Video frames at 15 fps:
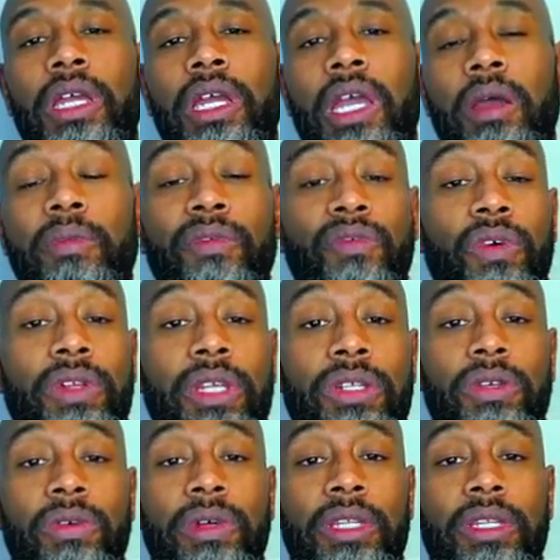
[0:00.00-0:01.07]
And before they
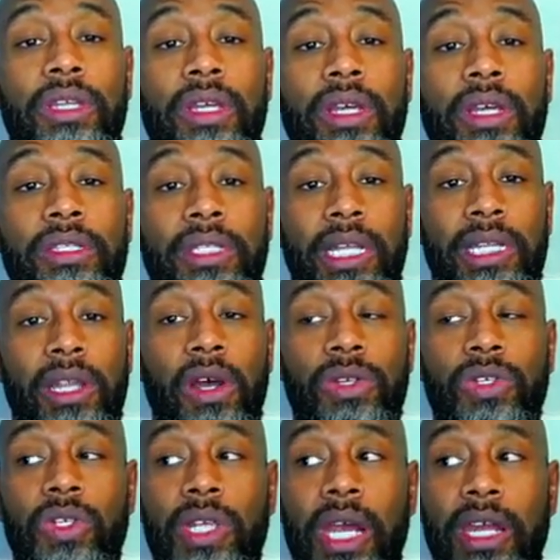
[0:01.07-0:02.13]
knew it, they lost
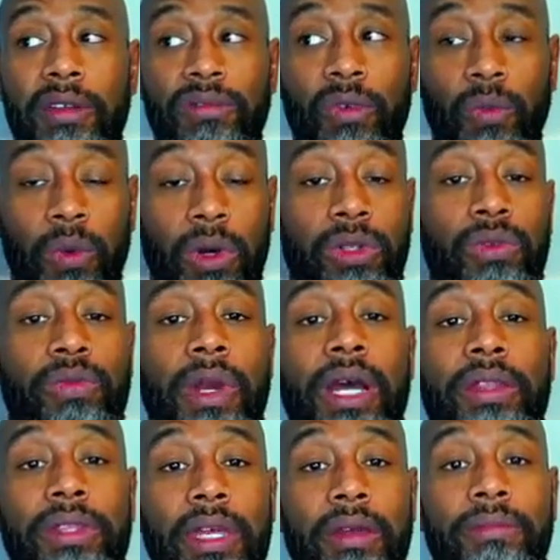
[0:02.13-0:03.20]
sight of the world around
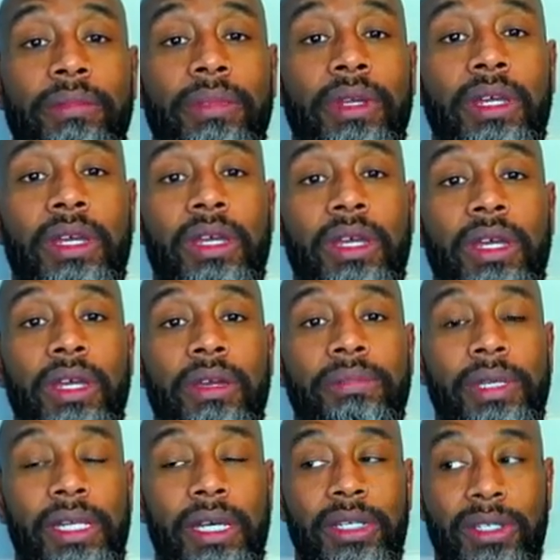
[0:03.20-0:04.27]
them
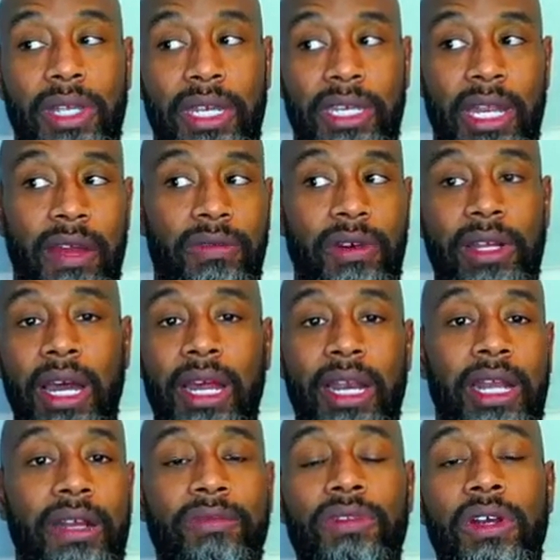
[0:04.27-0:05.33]
because they never got out
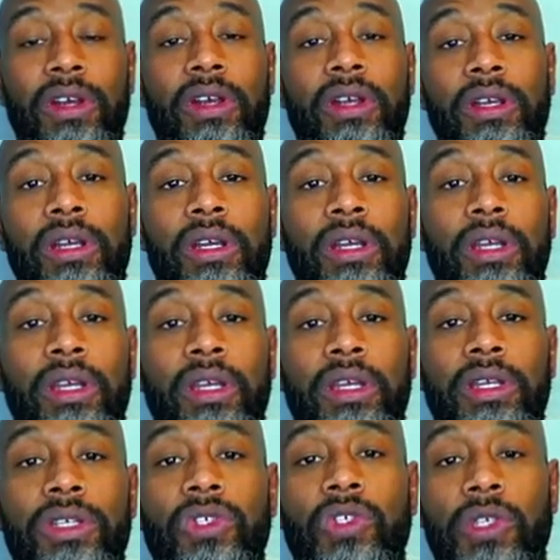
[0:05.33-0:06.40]
of their
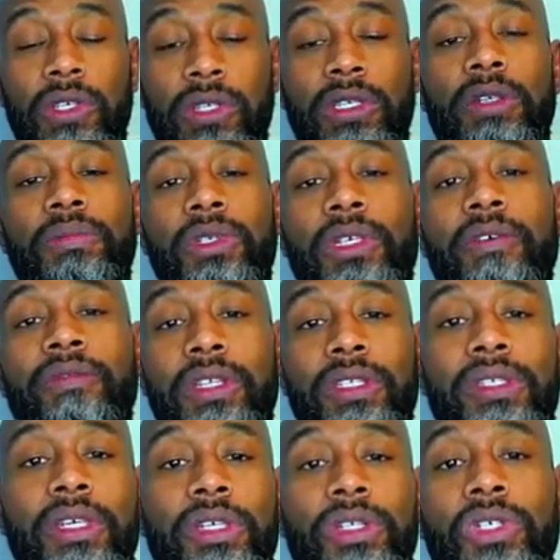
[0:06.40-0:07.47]
systems of
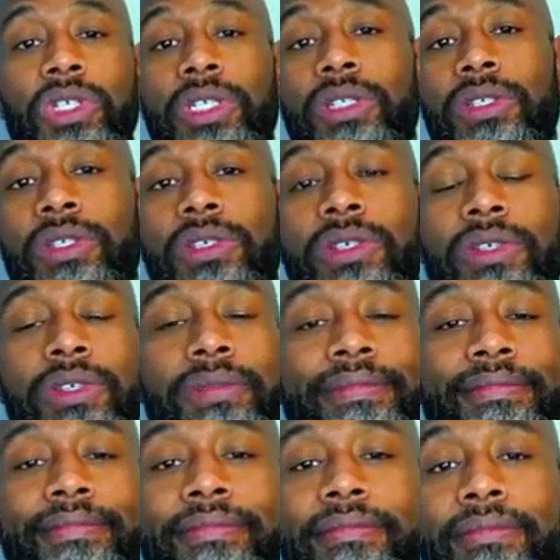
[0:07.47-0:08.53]
intentions.
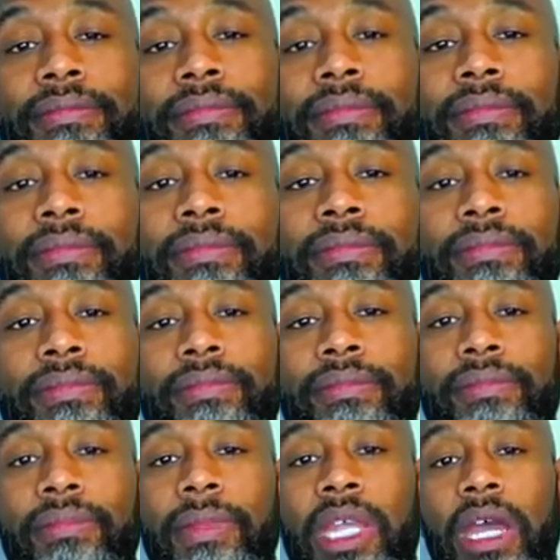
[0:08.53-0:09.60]

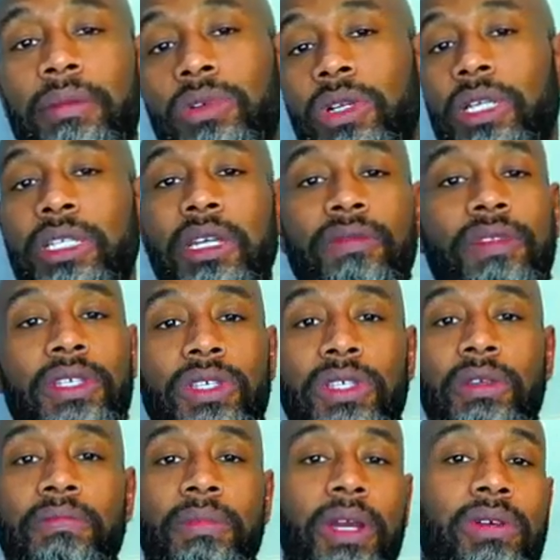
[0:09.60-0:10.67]
I'm going to give this to
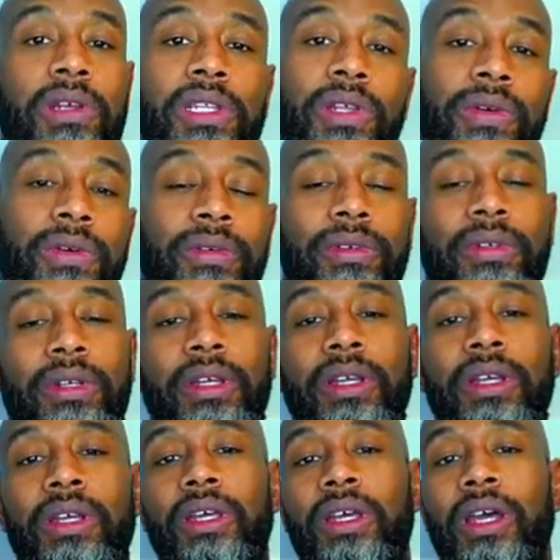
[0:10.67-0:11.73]
Mary Lou.
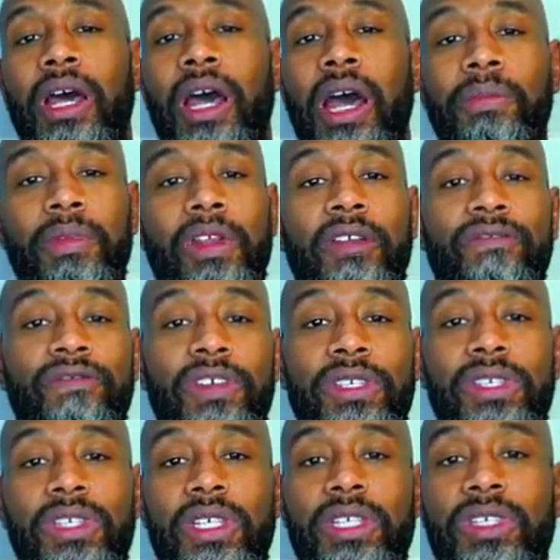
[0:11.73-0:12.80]
I'm going to fix
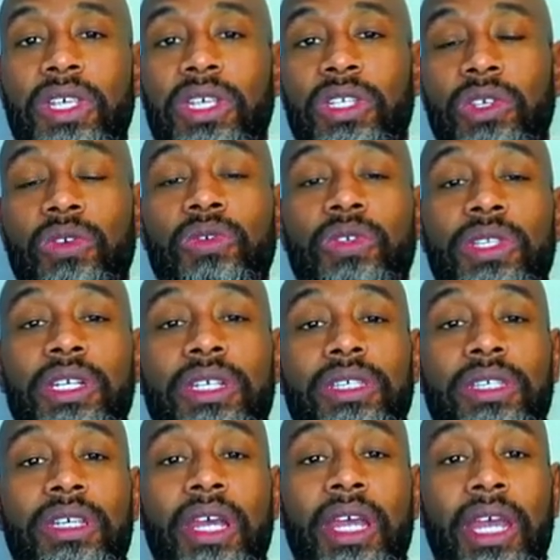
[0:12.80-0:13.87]
this and use this.
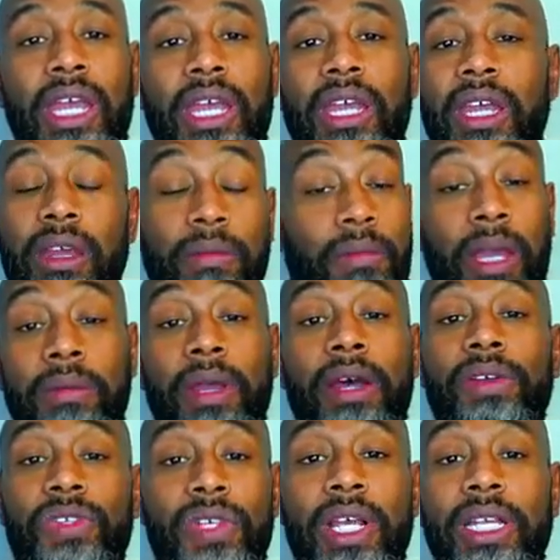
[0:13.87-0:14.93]
Maybe I'll
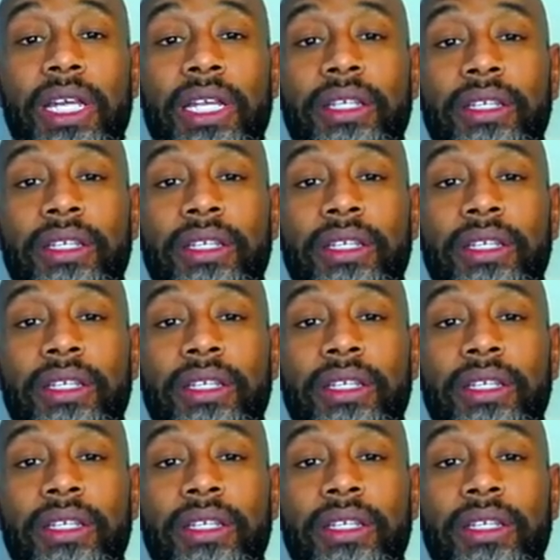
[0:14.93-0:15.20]
sell it.